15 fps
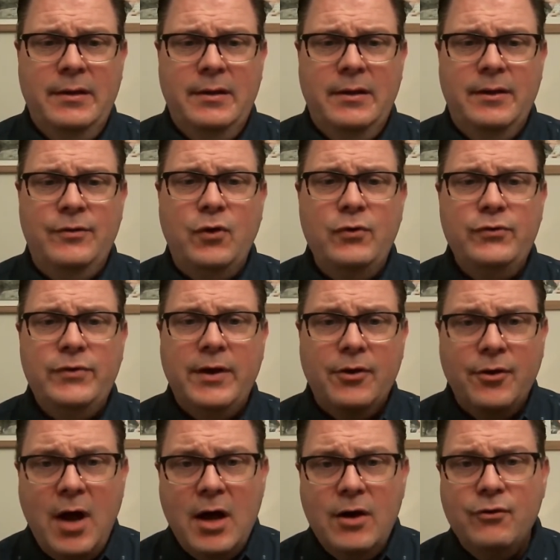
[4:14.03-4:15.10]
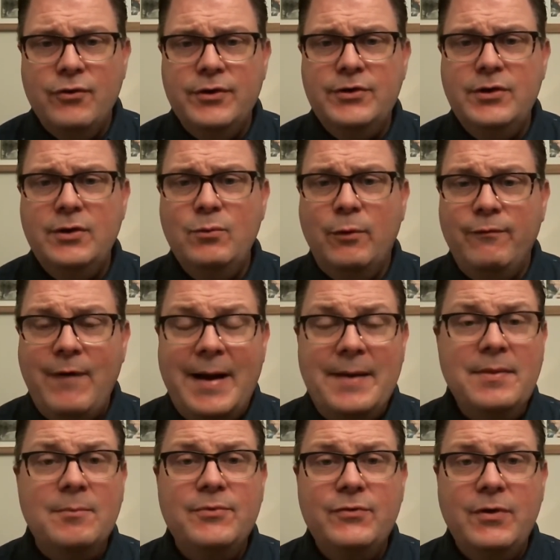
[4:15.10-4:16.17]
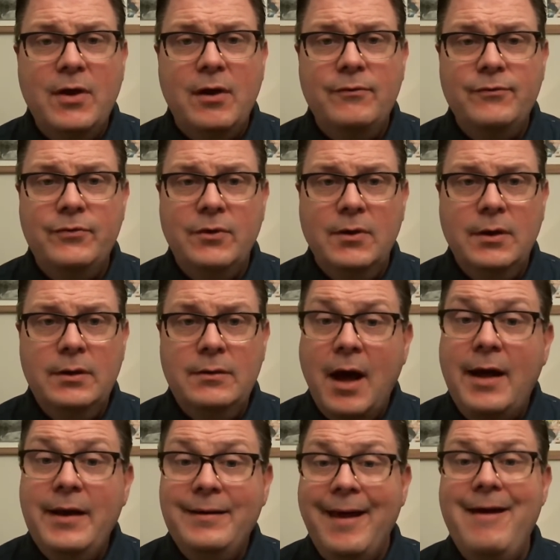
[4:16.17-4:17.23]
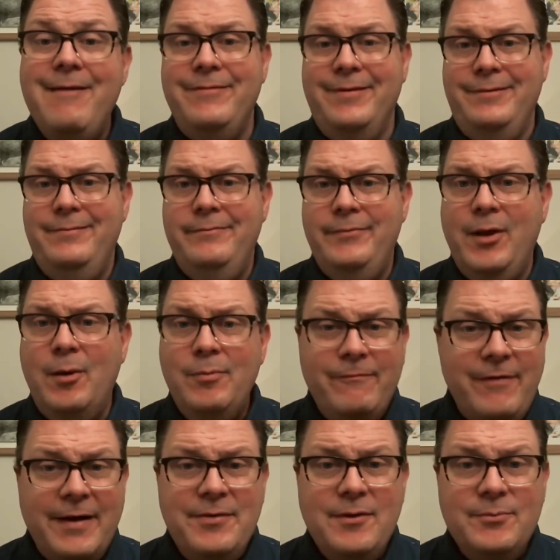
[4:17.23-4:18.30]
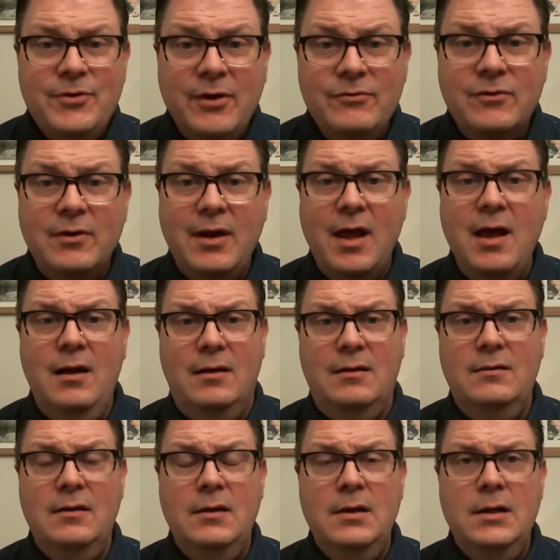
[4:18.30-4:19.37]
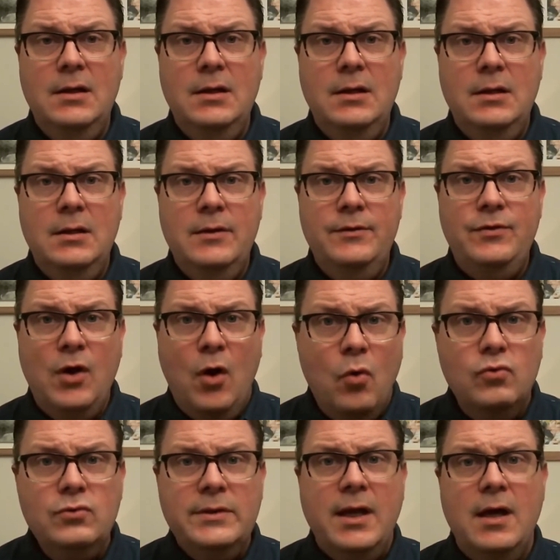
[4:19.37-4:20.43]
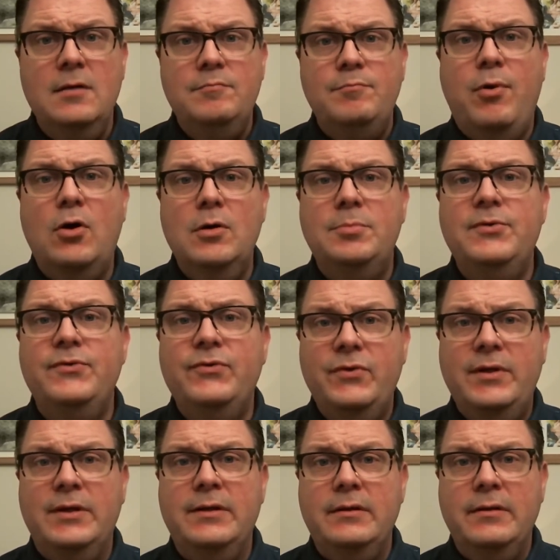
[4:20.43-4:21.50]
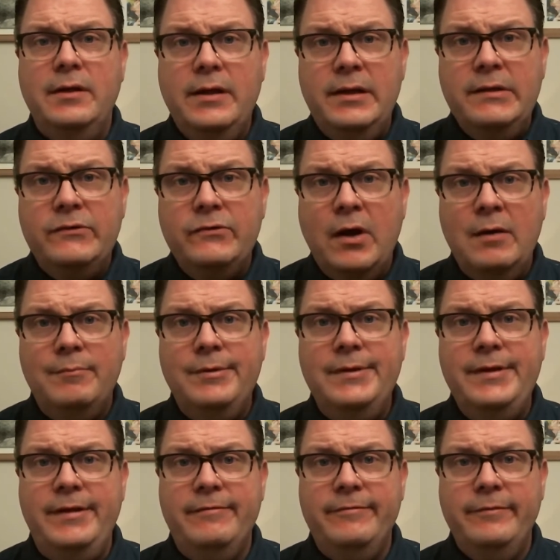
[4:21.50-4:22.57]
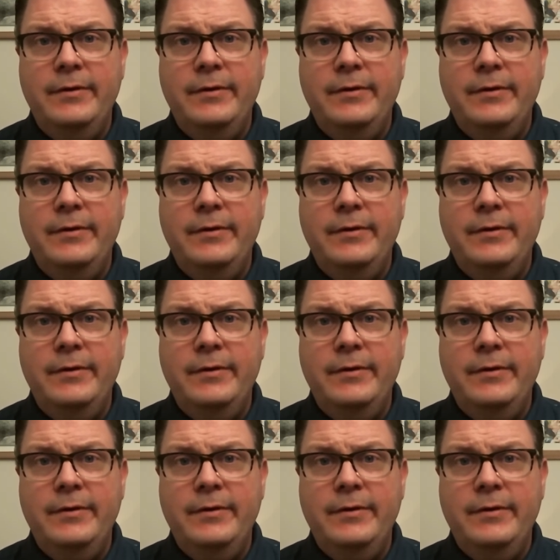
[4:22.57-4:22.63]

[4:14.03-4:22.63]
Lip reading: And those that are not Christian will find themselves not in heaven. They'll find themselves in hell. The only unpardonable sin is unbelief.